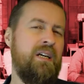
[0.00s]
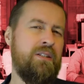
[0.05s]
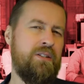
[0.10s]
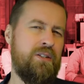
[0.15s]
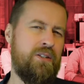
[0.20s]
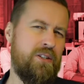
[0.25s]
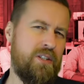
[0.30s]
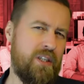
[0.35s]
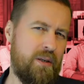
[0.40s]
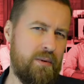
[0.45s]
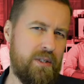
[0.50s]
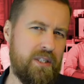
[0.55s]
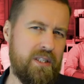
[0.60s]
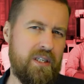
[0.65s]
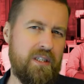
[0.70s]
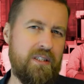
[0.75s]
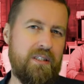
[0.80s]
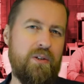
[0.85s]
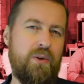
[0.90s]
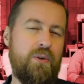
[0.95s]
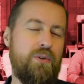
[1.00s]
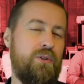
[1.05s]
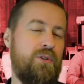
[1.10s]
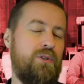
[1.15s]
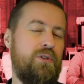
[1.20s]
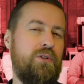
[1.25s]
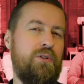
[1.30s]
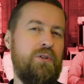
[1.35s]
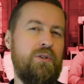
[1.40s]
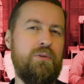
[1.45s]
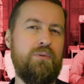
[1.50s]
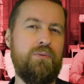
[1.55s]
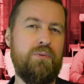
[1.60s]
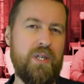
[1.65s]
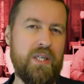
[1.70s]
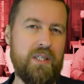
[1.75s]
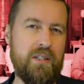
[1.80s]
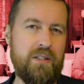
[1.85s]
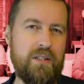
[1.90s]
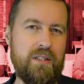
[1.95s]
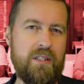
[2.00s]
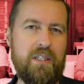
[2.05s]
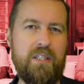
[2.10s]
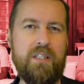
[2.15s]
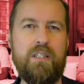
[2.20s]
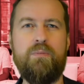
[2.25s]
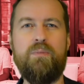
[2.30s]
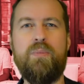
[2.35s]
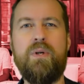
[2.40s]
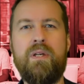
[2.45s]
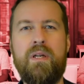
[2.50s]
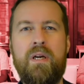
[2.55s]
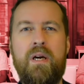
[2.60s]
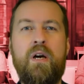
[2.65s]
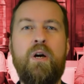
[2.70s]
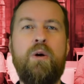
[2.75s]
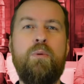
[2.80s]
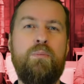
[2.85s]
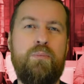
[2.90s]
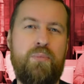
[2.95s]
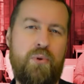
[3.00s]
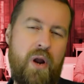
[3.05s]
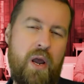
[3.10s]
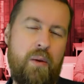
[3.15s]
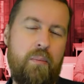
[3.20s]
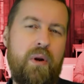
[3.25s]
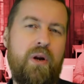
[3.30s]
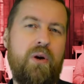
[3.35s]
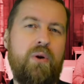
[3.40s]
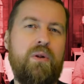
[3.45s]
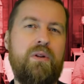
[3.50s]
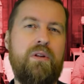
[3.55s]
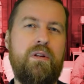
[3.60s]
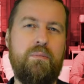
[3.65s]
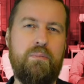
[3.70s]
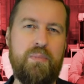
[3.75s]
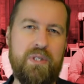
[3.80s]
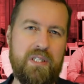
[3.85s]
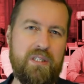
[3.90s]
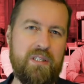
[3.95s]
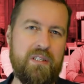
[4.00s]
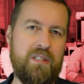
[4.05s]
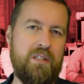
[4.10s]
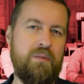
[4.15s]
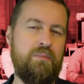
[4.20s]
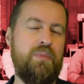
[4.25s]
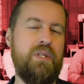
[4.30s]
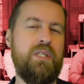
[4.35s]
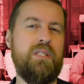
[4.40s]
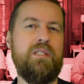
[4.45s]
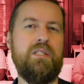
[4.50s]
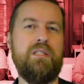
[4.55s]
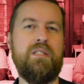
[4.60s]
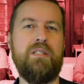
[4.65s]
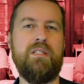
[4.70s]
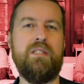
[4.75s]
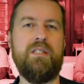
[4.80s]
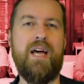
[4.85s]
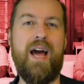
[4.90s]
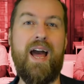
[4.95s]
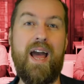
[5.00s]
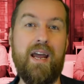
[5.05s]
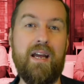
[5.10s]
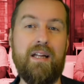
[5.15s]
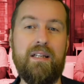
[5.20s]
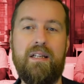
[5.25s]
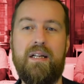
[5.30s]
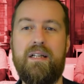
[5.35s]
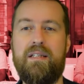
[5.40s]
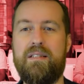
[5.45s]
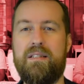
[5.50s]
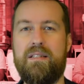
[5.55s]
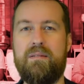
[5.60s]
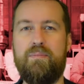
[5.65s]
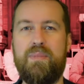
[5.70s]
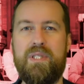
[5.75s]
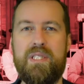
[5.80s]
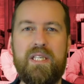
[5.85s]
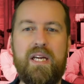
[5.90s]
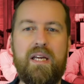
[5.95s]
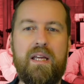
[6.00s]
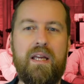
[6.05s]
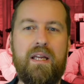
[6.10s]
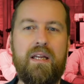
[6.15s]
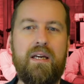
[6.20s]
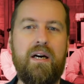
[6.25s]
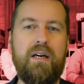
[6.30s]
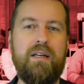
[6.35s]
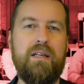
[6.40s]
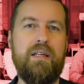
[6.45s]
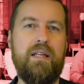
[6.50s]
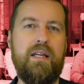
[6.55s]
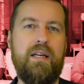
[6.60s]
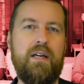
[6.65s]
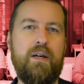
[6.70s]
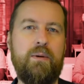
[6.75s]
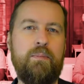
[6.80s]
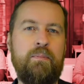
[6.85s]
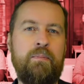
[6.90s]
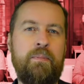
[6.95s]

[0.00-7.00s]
to some extent also to your regular sales, but primarily the business-to-business is the angle I'll be taking on it here.